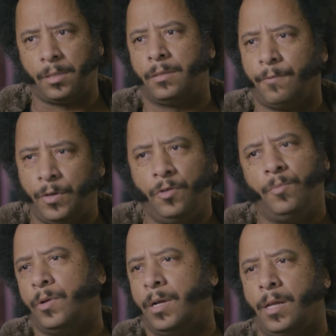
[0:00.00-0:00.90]
sense of
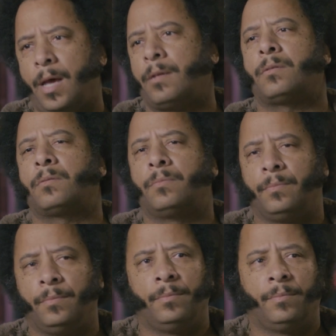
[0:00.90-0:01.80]
humor, and I like
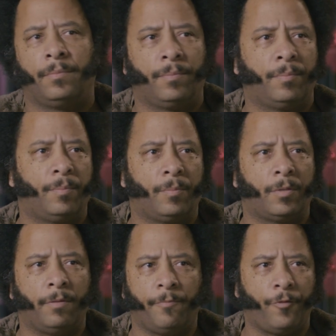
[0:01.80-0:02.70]

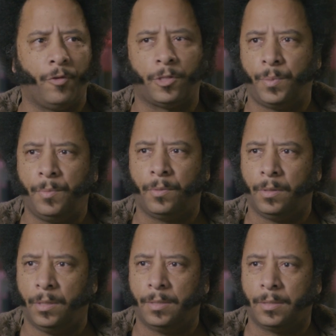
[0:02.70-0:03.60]
to force people to
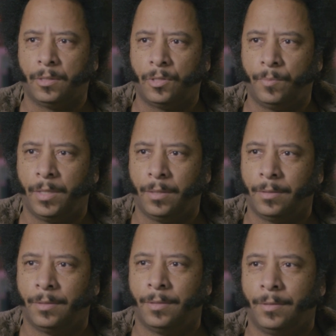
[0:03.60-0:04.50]
listen to me.